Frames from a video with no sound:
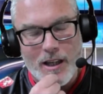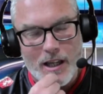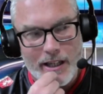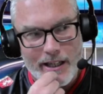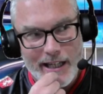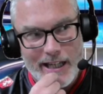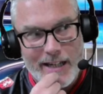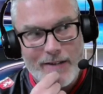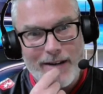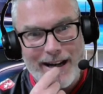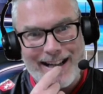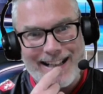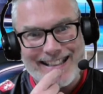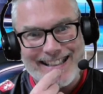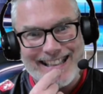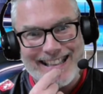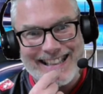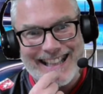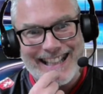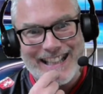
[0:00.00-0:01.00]
and he
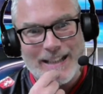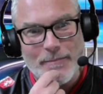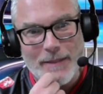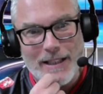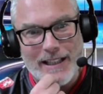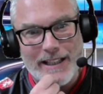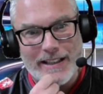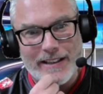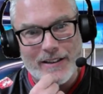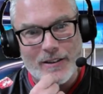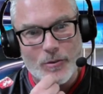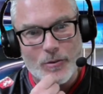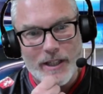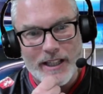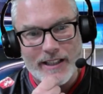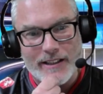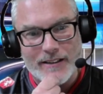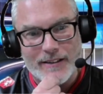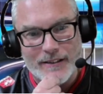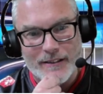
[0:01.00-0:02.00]
reckons it's eight million
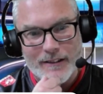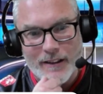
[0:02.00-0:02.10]
quid.